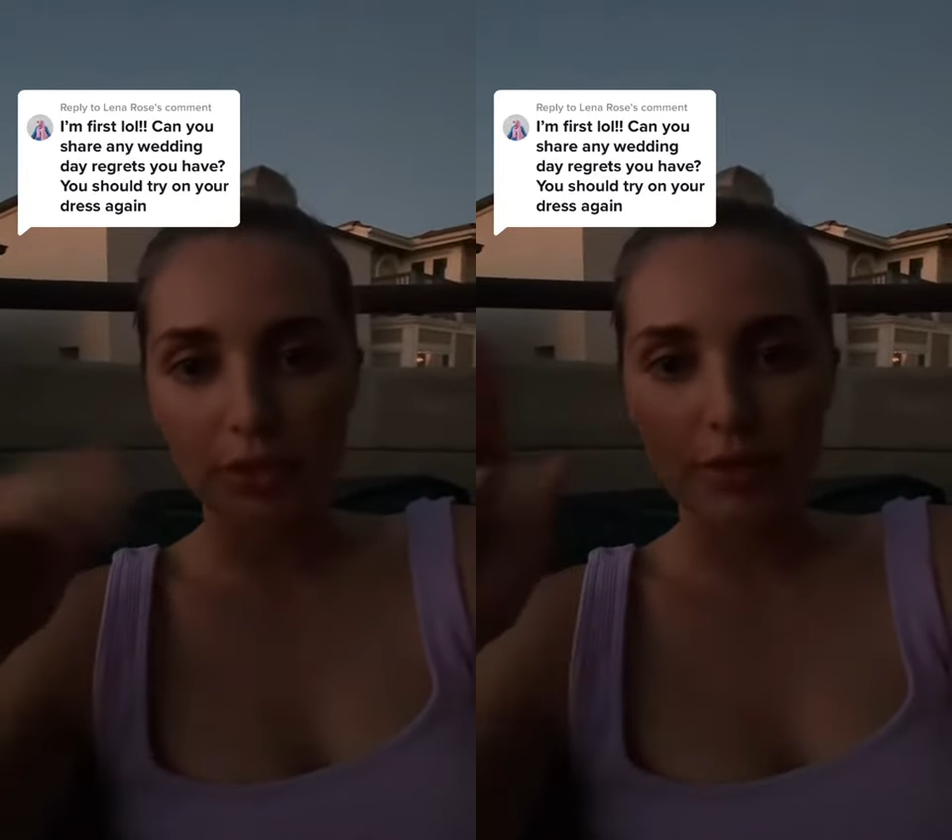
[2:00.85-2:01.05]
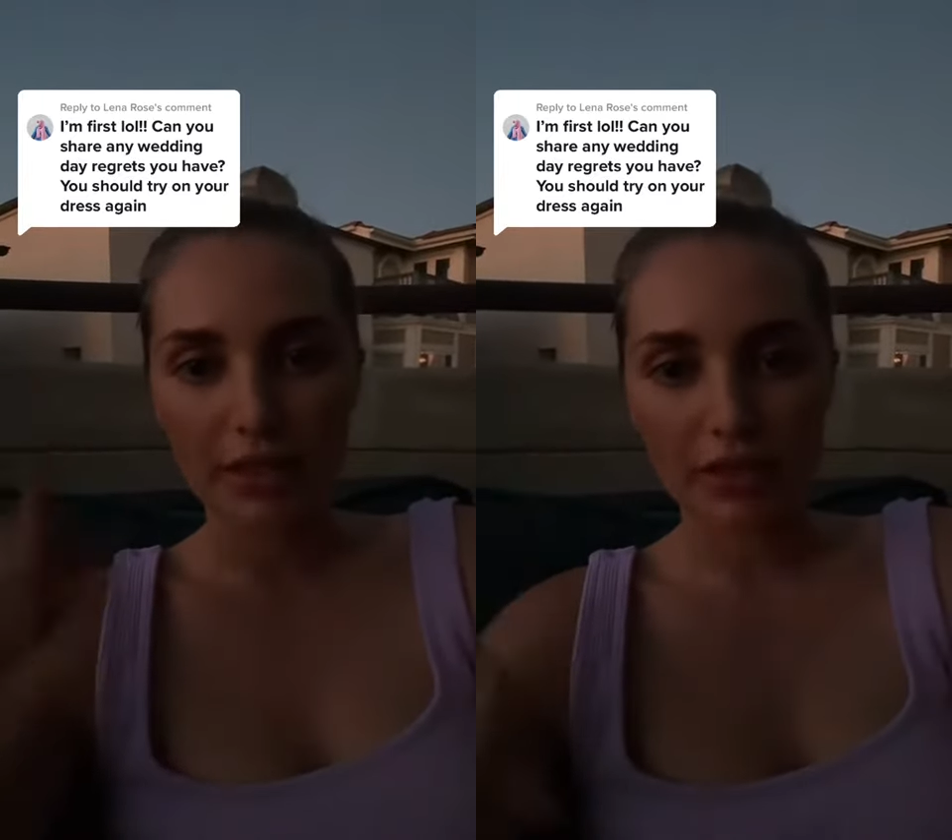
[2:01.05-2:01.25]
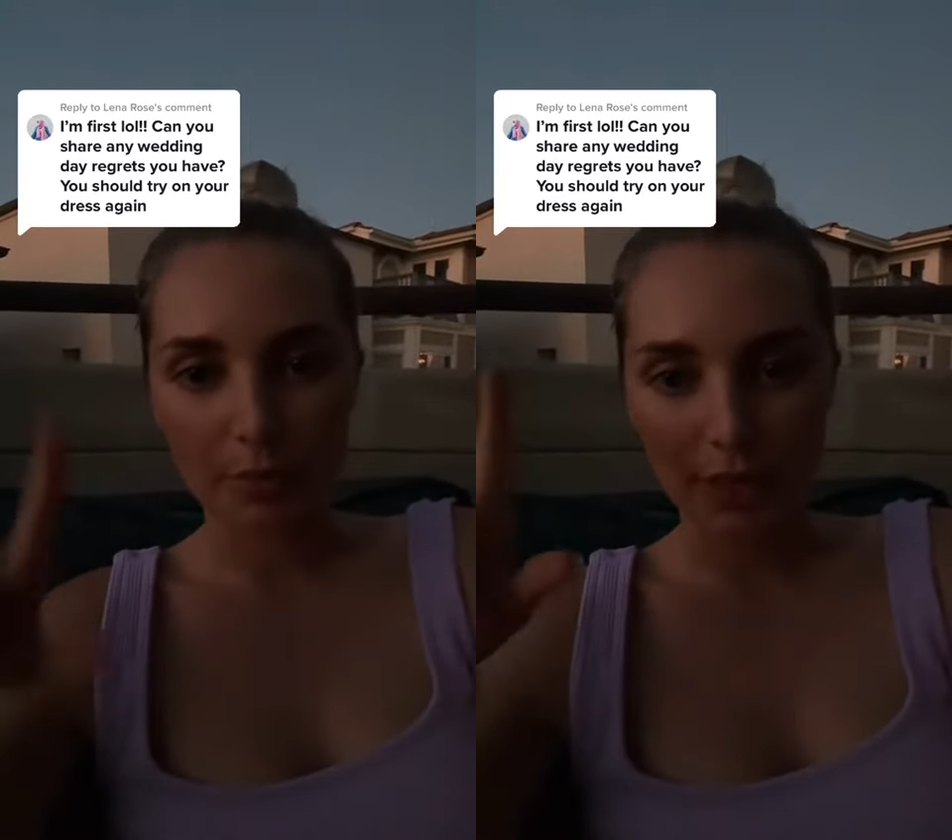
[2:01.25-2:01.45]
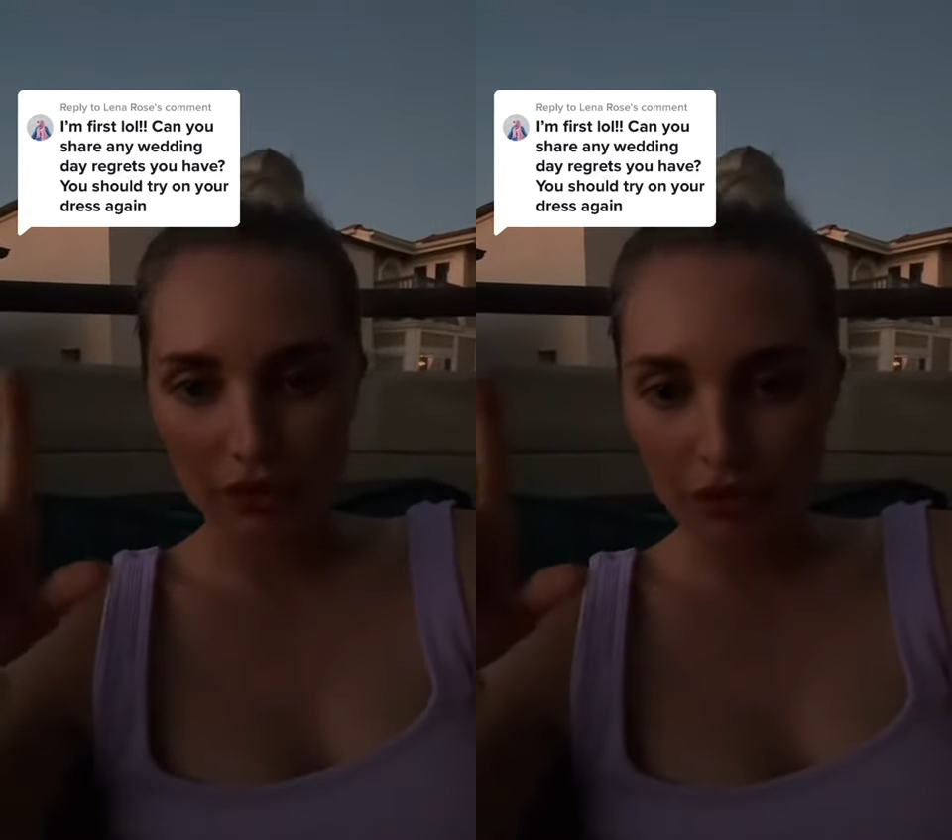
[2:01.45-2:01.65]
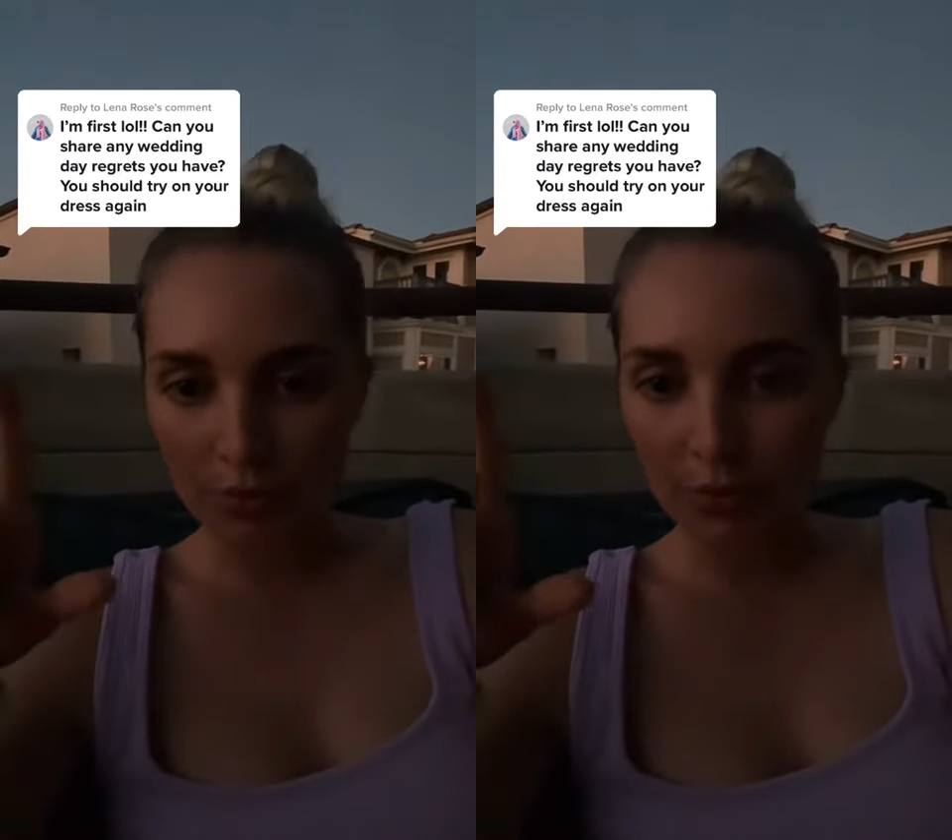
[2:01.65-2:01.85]
and we like took
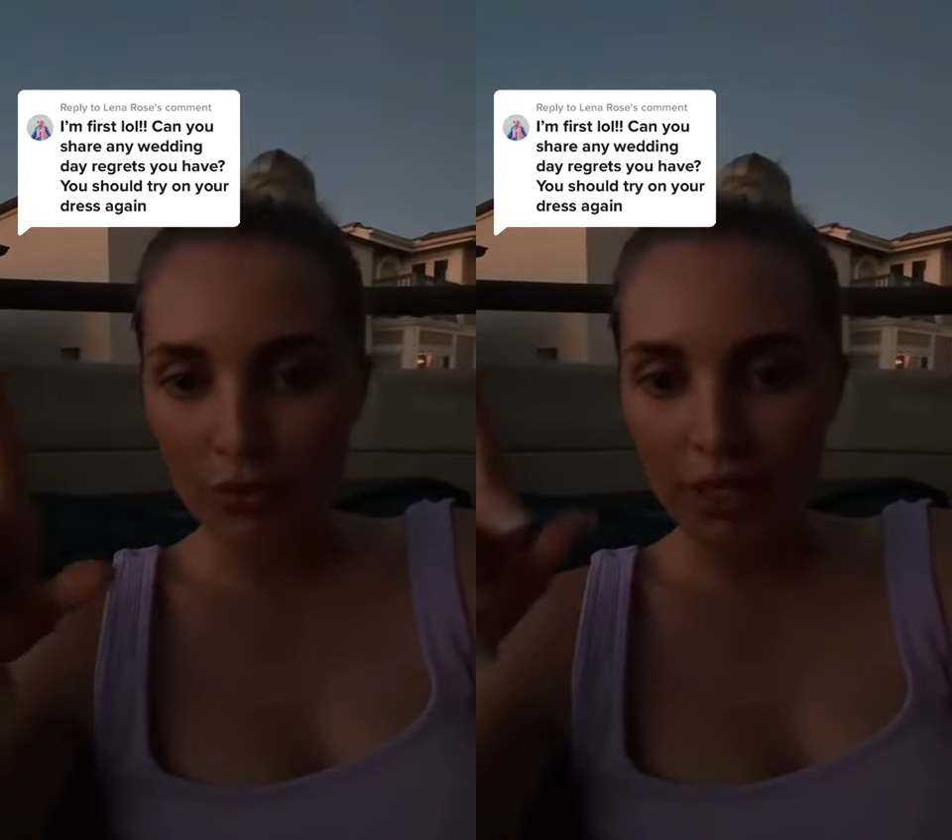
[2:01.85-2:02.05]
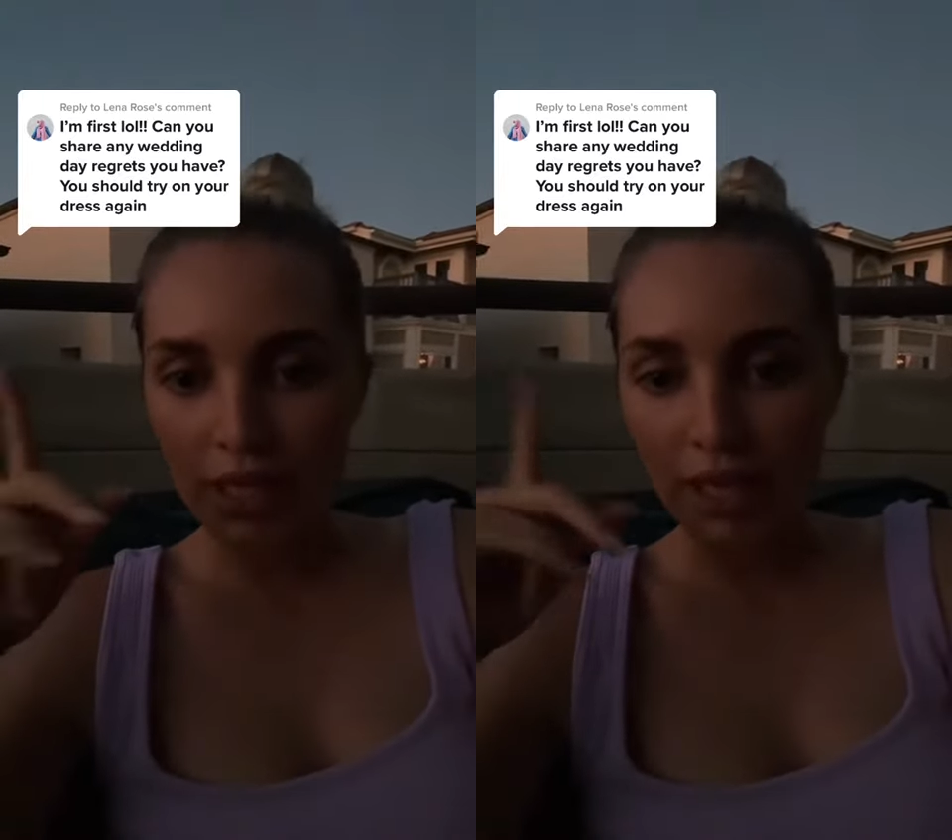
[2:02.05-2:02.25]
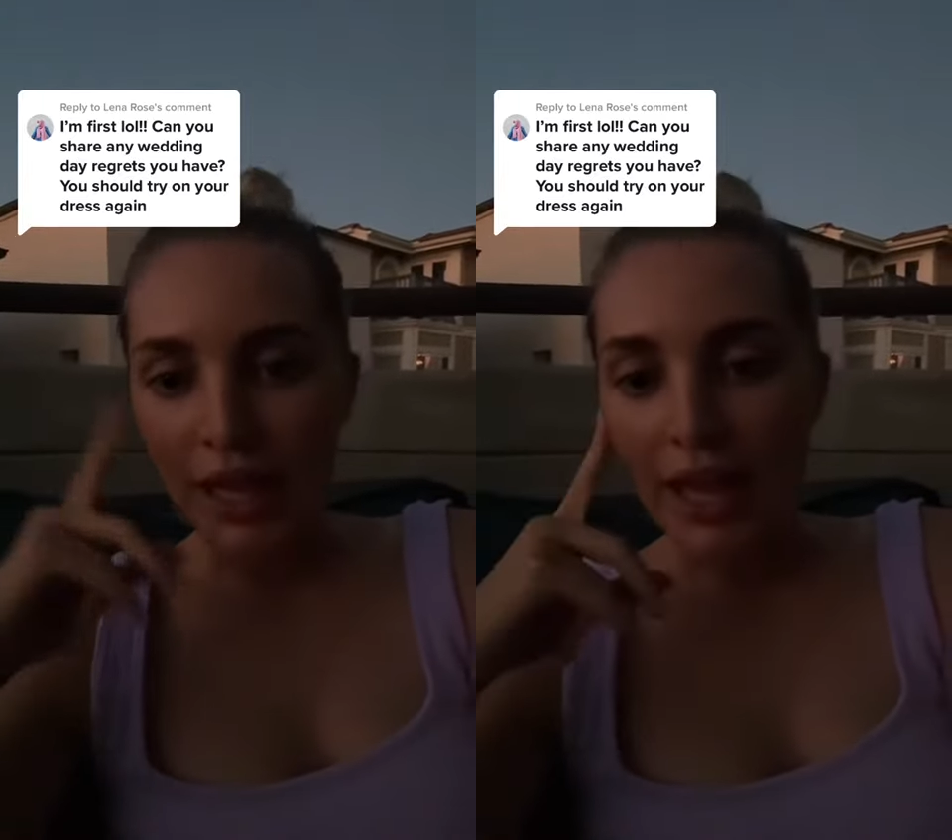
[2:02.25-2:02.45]
pictures in between.